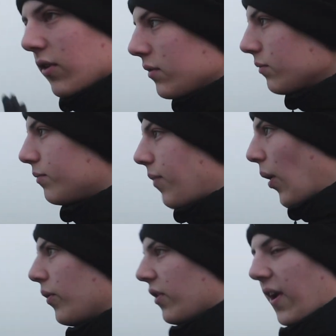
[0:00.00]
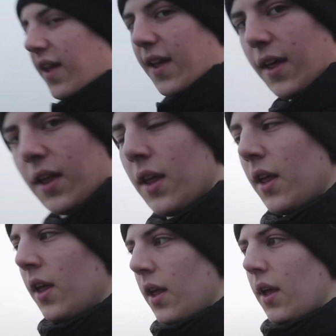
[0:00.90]
of boulder here,
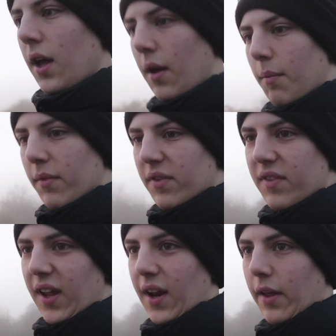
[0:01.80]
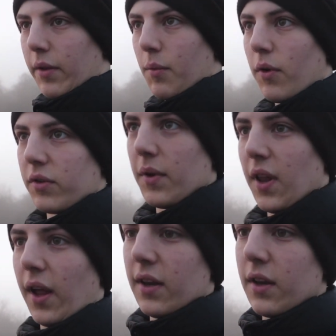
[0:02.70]
um, sticking out of the water
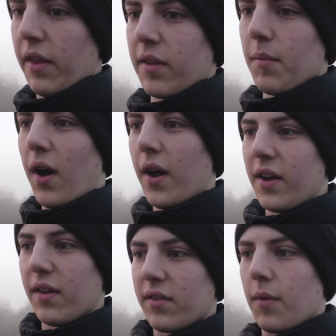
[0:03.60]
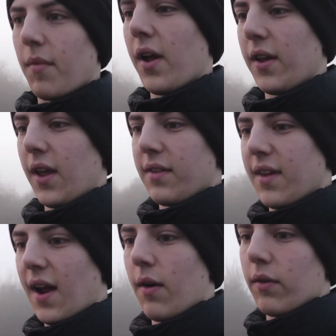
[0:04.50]
with like nothing behind it. So I might get
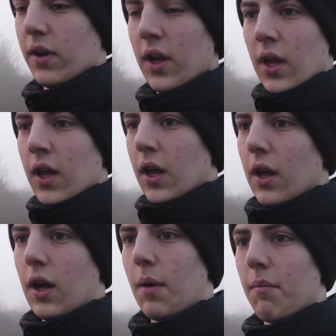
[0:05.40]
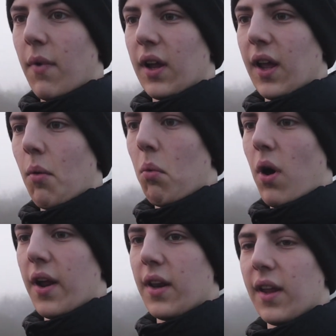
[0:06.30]
down um, and get a
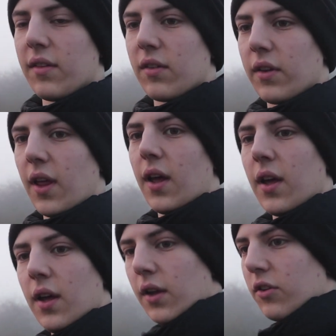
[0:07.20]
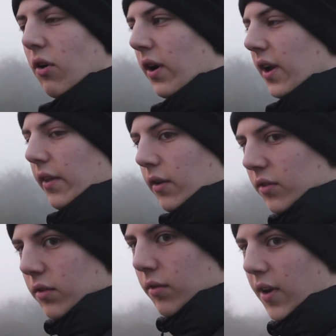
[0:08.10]
wide lens on there and try and get
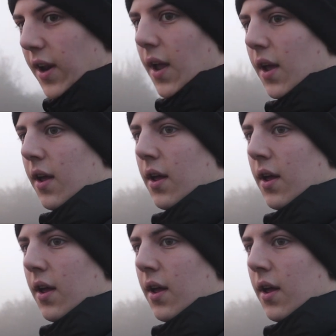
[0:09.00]
those three,